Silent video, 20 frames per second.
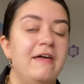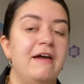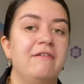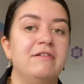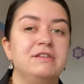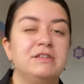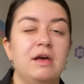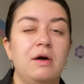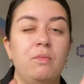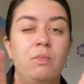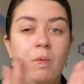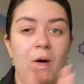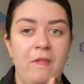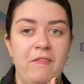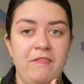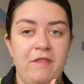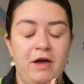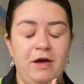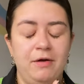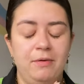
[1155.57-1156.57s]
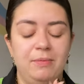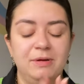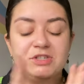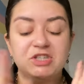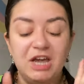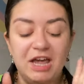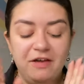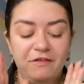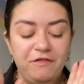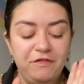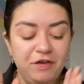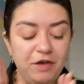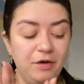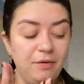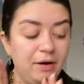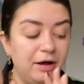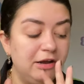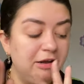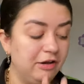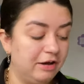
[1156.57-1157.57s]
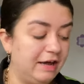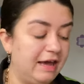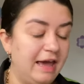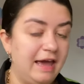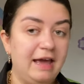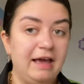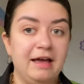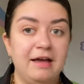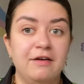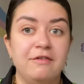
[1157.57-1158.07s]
is one though, which if you are looking